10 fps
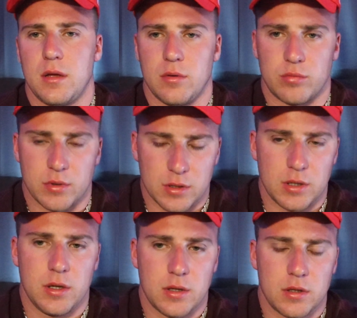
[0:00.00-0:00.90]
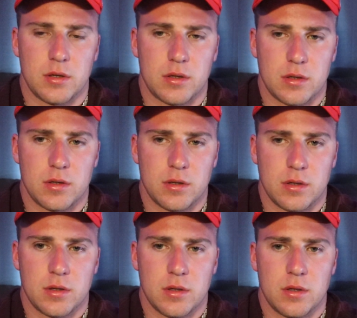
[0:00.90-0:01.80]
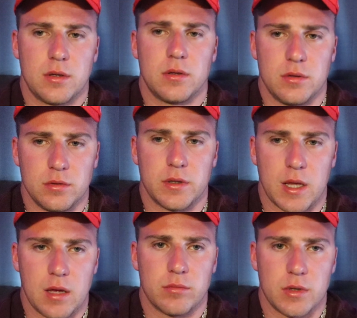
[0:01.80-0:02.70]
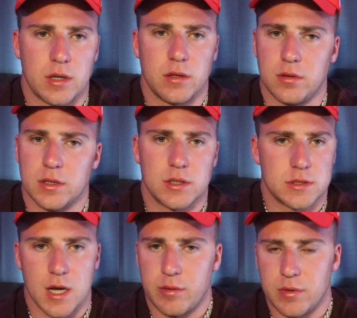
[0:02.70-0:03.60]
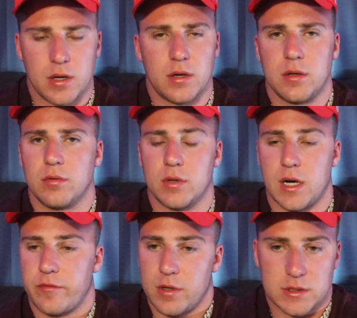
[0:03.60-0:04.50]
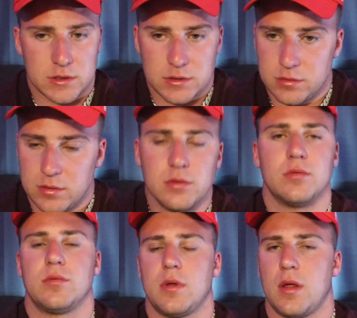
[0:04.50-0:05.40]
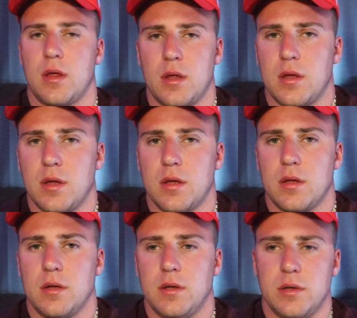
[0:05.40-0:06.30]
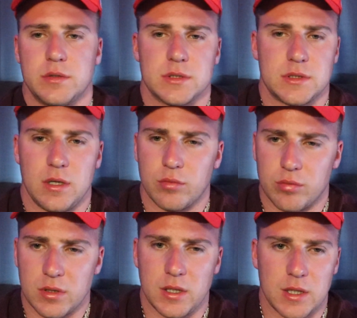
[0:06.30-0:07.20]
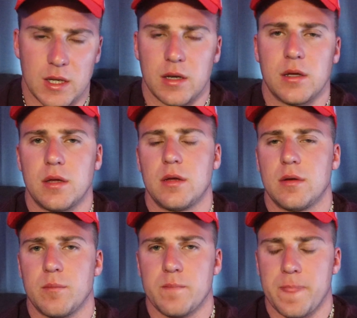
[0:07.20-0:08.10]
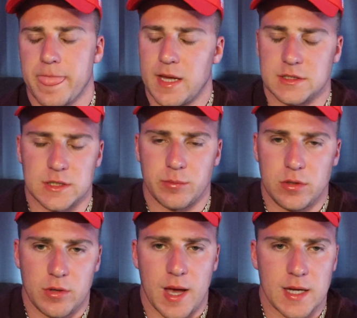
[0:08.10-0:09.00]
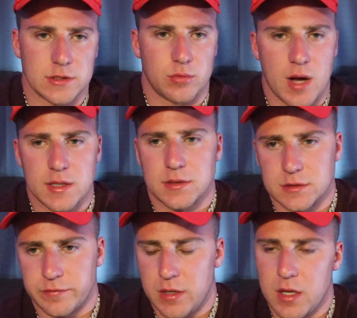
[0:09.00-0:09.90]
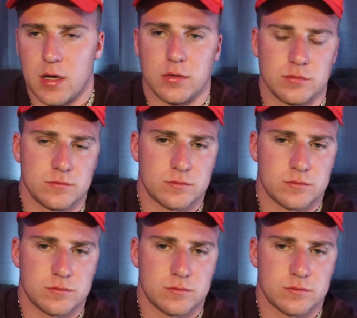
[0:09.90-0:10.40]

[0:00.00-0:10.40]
You really do the damn thing. You get the job done. Whatever it is that you do. You really did it. And some of you guys are watching this video,